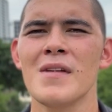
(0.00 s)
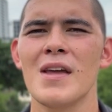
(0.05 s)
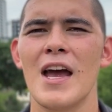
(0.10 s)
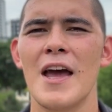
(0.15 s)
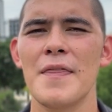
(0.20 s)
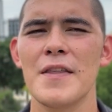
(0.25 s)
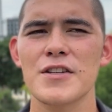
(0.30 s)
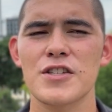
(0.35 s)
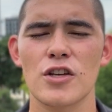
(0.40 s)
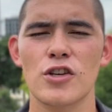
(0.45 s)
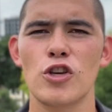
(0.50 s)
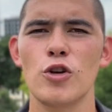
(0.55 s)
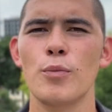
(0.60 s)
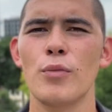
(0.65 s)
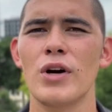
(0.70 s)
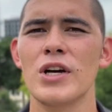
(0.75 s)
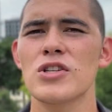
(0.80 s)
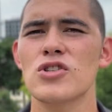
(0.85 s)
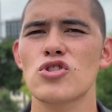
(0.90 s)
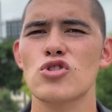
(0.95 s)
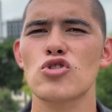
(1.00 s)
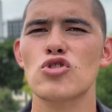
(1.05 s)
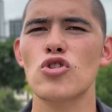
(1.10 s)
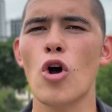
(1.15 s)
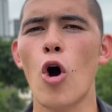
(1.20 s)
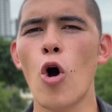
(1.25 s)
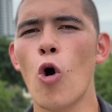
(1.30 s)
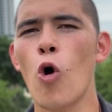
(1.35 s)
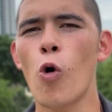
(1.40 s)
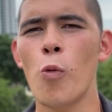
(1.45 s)
And this accumulates
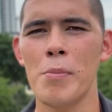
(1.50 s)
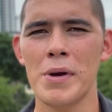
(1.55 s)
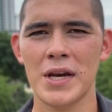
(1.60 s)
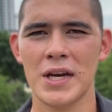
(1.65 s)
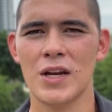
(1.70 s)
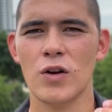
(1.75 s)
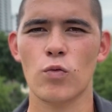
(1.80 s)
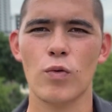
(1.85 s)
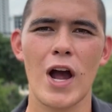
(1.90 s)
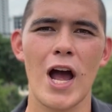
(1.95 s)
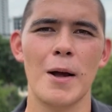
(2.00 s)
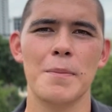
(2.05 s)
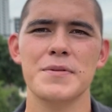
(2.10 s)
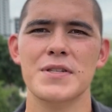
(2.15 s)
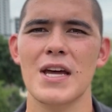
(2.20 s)
so many reps